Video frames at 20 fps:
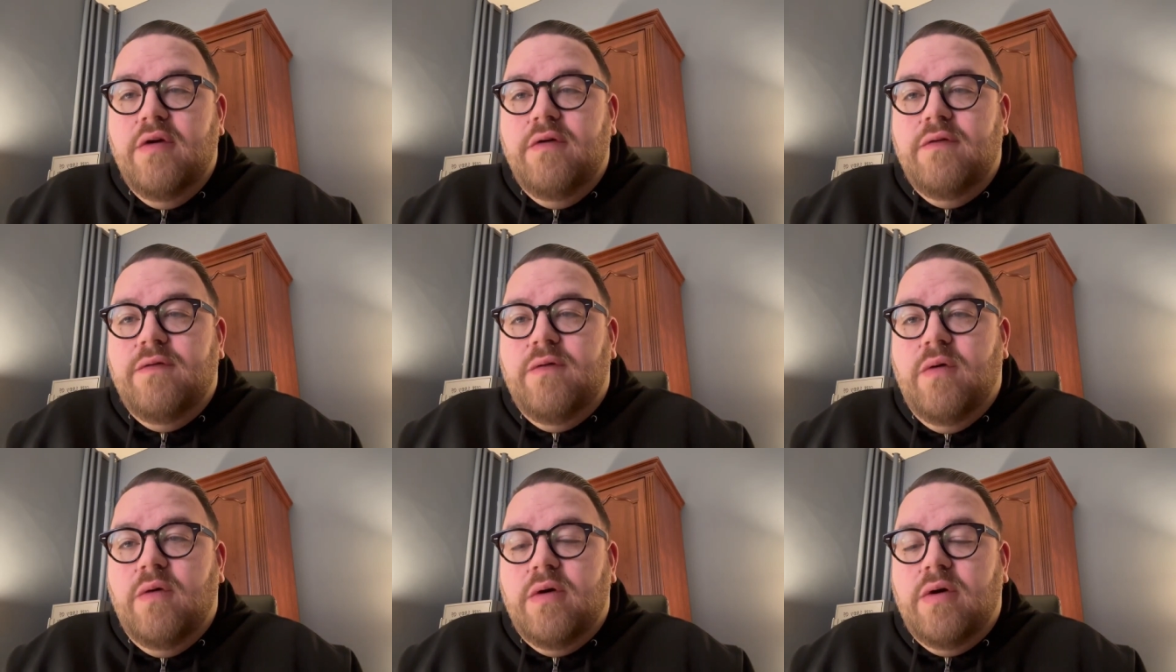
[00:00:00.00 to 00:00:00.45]

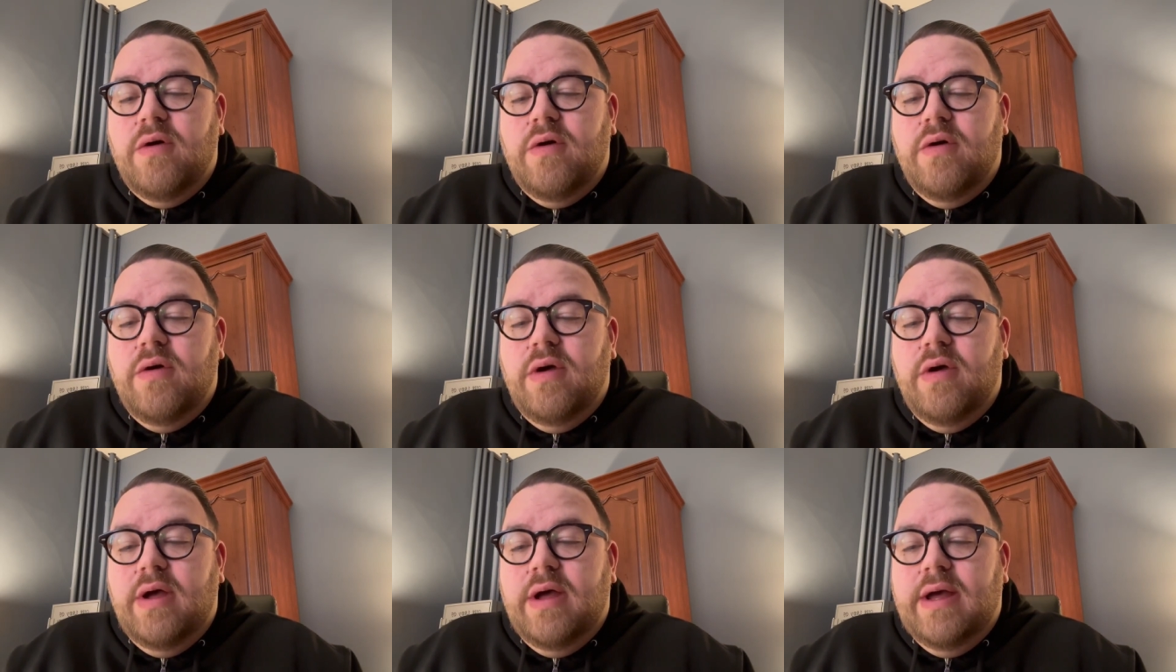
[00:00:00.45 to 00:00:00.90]

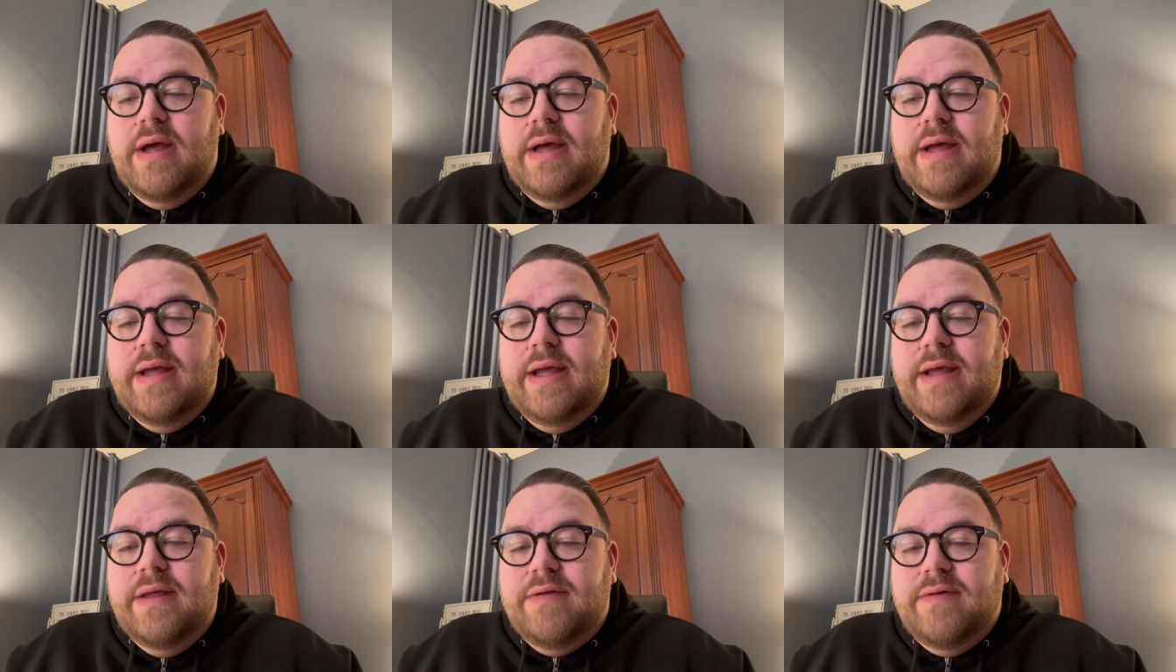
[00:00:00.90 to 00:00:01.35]
for
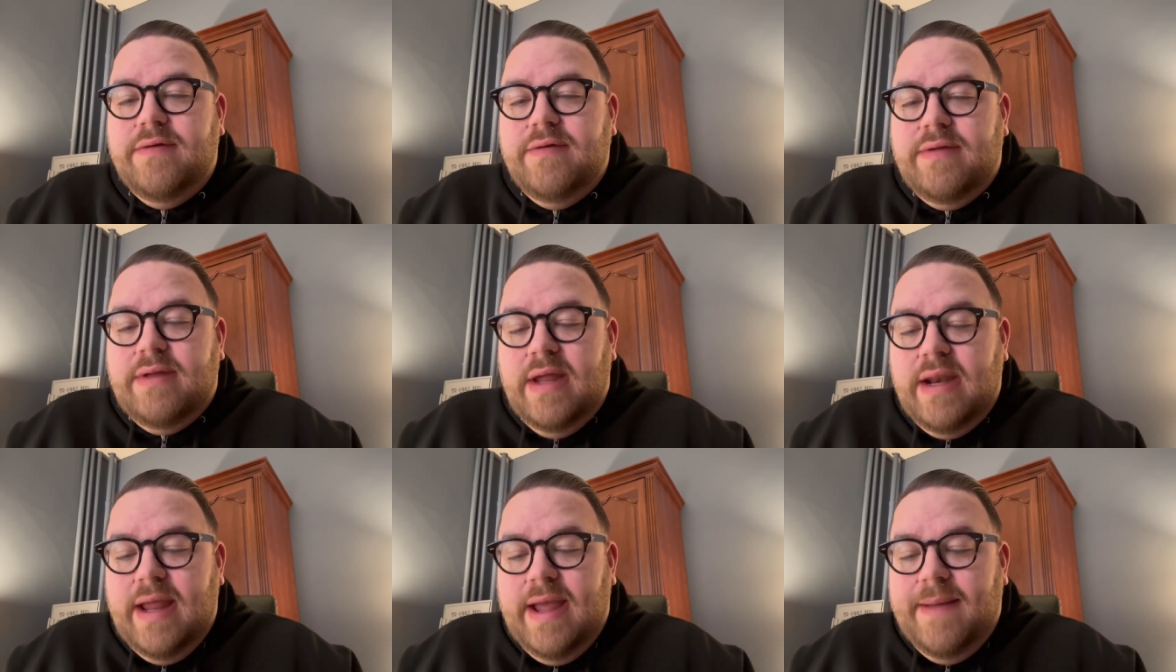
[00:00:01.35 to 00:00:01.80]
uh, Easter
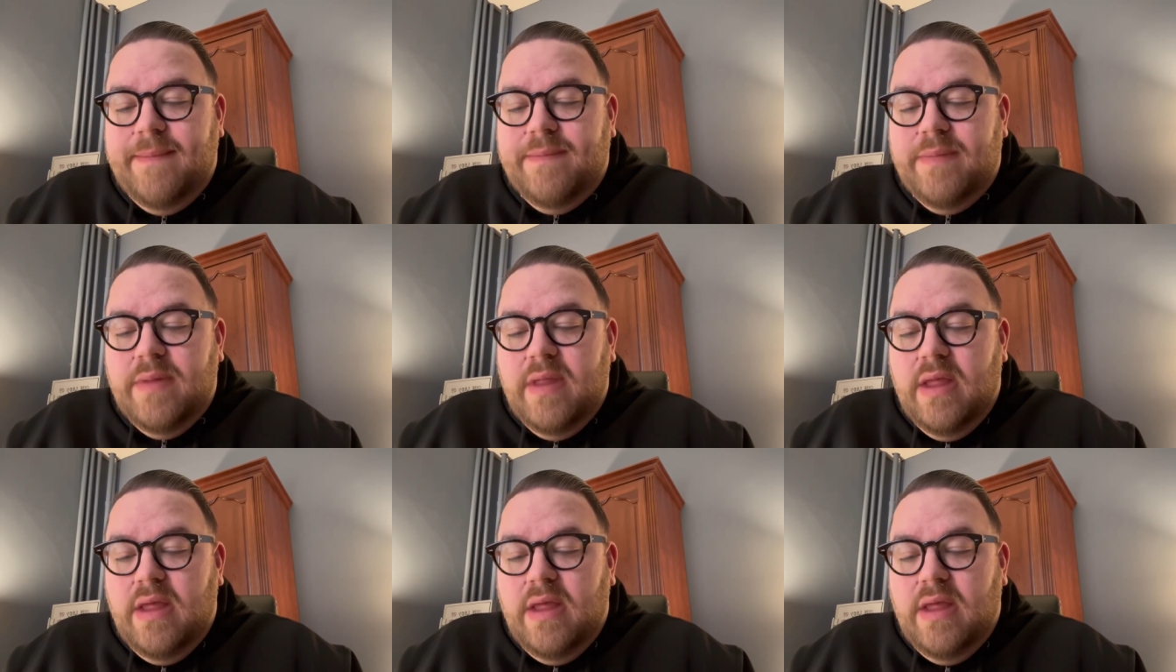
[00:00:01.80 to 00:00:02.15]
Sunday